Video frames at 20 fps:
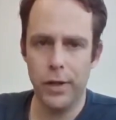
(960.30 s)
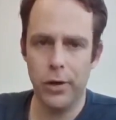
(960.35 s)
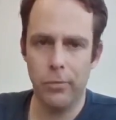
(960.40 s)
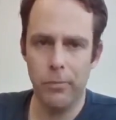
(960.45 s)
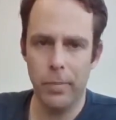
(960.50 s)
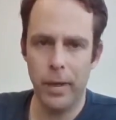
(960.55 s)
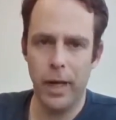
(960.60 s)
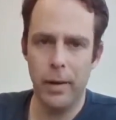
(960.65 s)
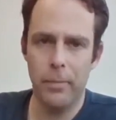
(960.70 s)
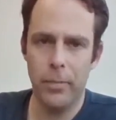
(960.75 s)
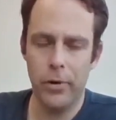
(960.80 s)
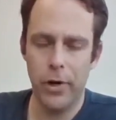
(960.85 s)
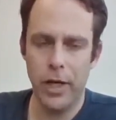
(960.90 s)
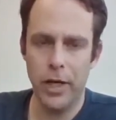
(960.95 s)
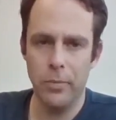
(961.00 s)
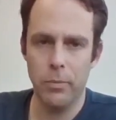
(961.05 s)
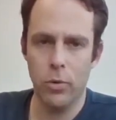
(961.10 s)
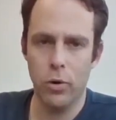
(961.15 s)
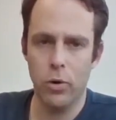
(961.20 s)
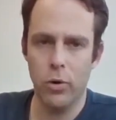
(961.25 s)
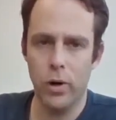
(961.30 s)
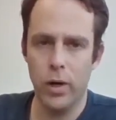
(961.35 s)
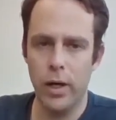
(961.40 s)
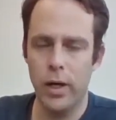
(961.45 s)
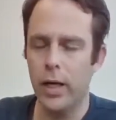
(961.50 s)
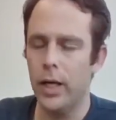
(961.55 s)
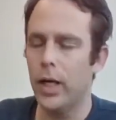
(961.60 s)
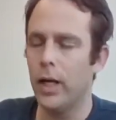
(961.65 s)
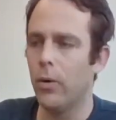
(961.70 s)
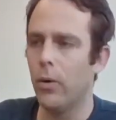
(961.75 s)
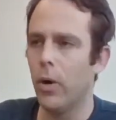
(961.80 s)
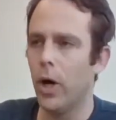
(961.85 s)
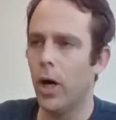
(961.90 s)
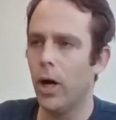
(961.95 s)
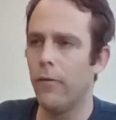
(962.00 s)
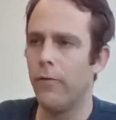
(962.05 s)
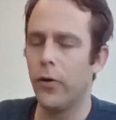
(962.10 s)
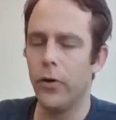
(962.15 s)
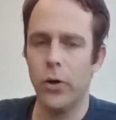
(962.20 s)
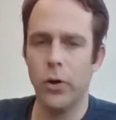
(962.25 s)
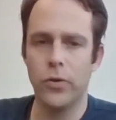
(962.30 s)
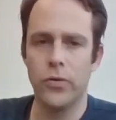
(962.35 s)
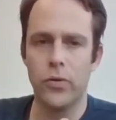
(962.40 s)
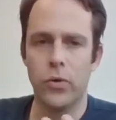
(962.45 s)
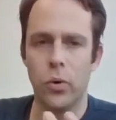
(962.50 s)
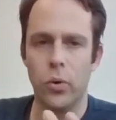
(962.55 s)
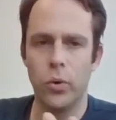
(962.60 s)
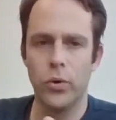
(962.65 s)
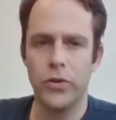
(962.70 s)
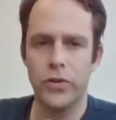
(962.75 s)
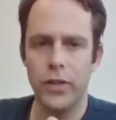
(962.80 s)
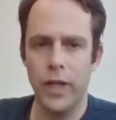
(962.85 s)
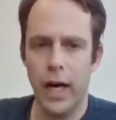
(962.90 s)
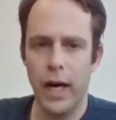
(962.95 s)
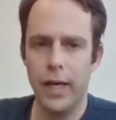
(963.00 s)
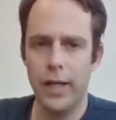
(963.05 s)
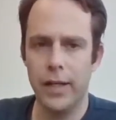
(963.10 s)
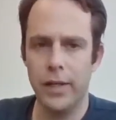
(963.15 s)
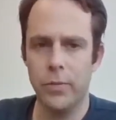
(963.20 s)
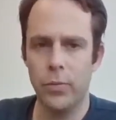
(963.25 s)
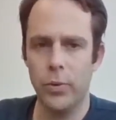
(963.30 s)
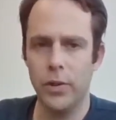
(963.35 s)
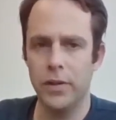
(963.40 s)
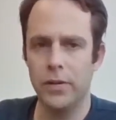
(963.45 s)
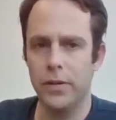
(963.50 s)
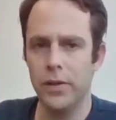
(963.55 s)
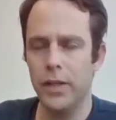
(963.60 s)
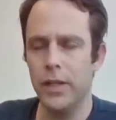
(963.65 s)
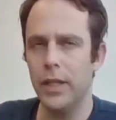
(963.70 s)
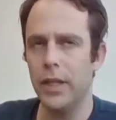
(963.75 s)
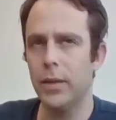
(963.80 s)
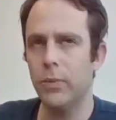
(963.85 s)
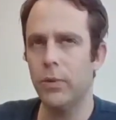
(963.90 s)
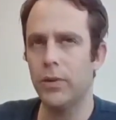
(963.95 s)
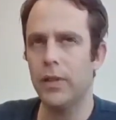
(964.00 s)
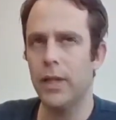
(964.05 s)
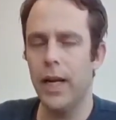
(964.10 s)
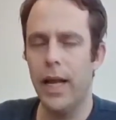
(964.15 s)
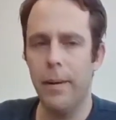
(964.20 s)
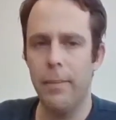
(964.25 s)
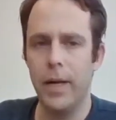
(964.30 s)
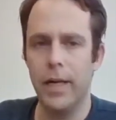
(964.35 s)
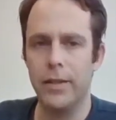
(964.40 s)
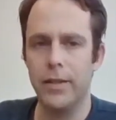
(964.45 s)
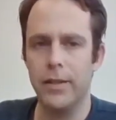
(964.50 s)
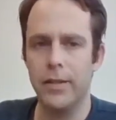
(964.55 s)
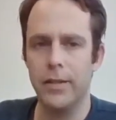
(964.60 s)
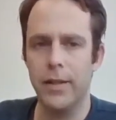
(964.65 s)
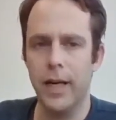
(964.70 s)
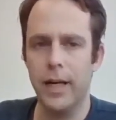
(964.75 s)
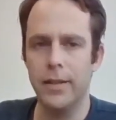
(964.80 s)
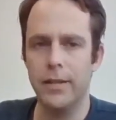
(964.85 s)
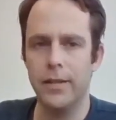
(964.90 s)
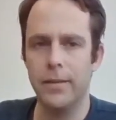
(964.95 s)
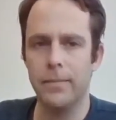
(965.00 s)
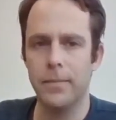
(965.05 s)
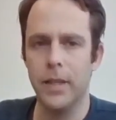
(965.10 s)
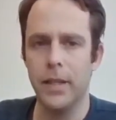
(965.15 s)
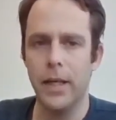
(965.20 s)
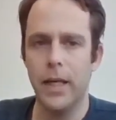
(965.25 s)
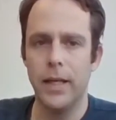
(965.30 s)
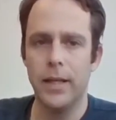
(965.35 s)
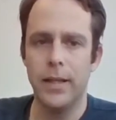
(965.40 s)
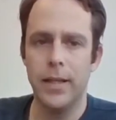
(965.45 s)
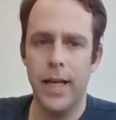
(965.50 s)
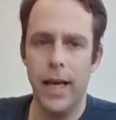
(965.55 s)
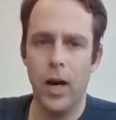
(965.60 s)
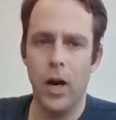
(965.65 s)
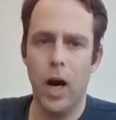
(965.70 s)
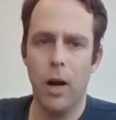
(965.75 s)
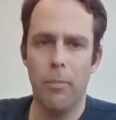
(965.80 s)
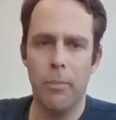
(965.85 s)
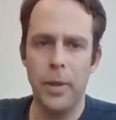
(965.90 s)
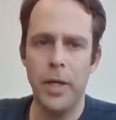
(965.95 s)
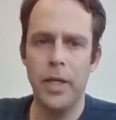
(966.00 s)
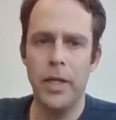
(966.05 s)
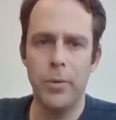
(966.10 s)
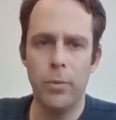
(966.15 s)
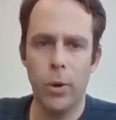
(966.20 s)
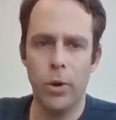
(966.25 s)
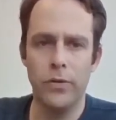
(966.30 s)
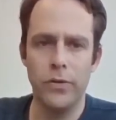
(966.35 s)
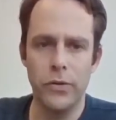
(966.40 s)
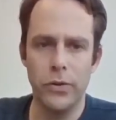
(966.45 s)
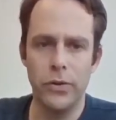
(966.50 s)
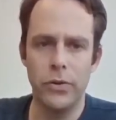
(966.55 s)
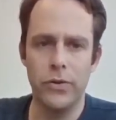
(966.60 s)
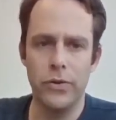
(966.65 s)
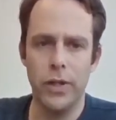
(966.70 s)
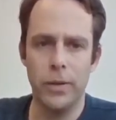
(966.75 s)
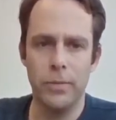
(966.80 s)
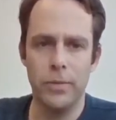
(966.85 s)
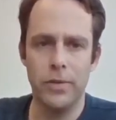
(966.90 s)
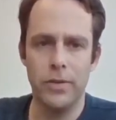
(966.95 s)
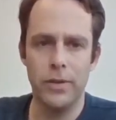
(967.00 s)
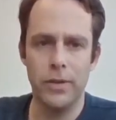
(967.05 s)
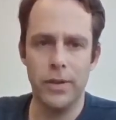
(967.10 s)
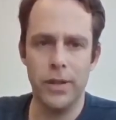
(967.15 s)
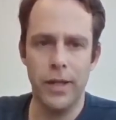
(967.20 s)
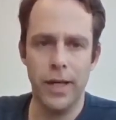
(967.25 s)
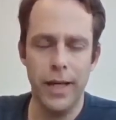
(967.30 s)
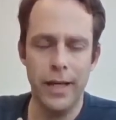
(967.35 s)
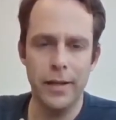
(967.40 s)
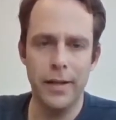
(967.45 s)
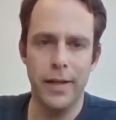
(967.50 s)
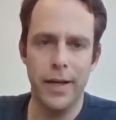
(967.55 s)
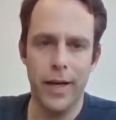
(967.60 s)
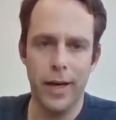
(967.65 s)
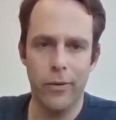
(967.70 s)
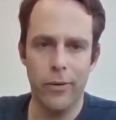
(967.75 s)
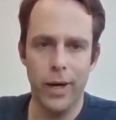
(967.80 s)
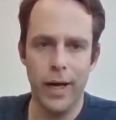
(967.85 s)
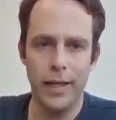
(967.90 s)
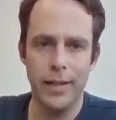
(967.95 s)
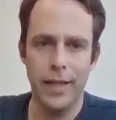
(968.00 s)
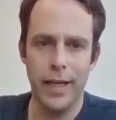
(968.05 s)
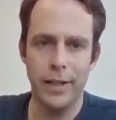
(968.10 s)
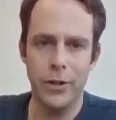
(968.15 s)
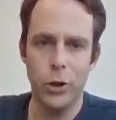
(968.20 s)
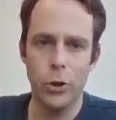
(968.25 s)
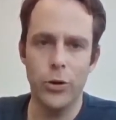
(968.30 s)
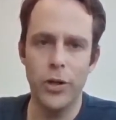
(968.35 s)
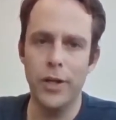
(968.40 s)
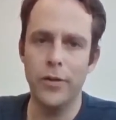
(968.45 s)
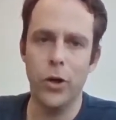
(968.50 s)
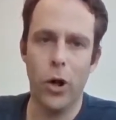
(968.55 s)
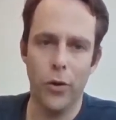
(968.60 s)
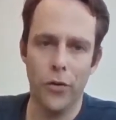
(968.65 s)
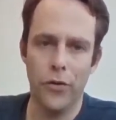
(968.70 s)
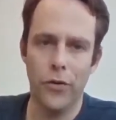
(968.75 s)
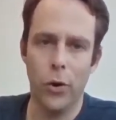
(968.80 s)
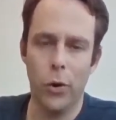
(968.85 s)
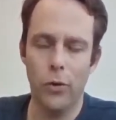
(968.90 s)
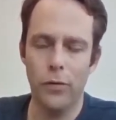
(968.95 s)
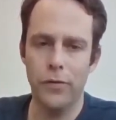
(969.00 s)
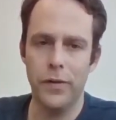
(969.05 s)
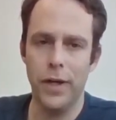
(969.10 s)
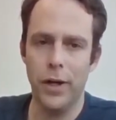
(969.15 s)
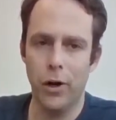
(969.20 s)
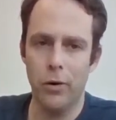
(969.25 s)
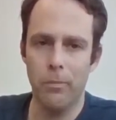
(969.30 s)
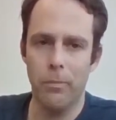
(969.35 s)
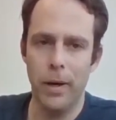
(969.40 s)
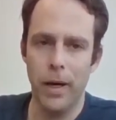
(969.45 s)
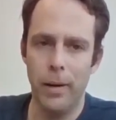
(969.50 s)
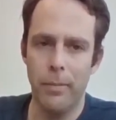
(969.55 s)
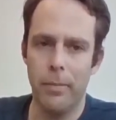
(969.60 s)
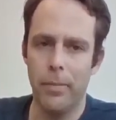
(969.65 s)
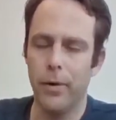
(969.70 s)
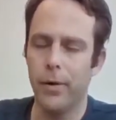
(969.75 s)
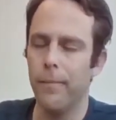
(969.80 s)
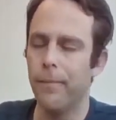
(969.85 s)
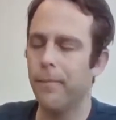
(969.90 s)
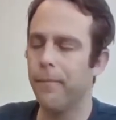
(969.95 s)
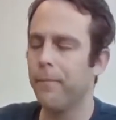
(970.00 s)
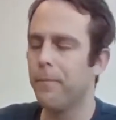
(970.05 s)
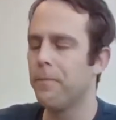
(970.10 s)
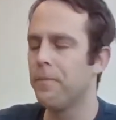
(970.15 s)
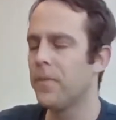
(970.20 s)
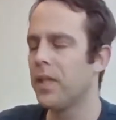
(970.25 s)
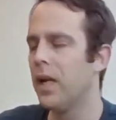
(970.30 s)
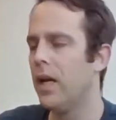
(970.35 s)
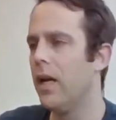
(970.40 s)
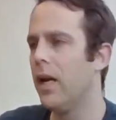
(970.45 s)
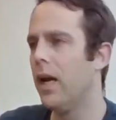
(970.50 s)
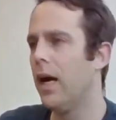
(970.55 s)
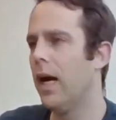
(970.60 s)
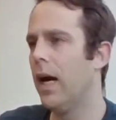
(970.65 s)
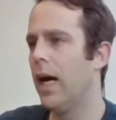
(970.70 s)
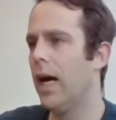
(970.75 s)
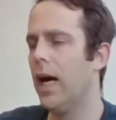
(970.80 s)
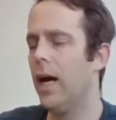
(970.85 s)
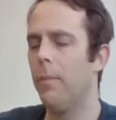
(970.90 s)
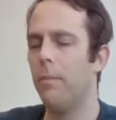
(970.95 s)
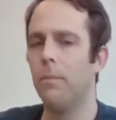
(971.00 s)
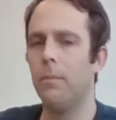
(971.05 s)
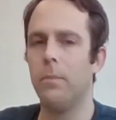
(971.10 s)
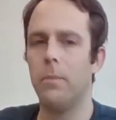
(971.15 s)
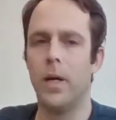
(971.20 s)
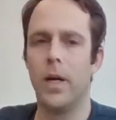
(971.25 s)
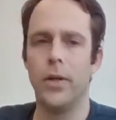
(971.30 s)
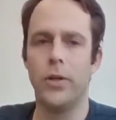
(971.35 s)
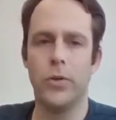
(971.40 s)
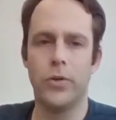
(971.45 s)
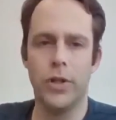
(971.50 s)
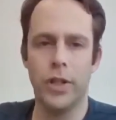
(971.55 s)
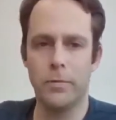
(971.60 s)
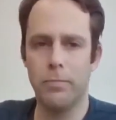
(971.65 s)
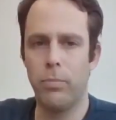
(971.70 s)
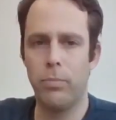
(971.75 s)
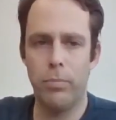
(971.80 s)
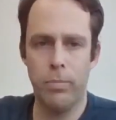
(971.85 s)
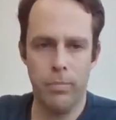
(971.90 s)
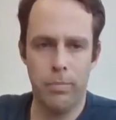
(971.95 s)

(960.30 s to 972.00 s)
that on paper anymore. For those who started with the lab exercise, there are PT1 systems in there, right? And you did not solve that on paper. You just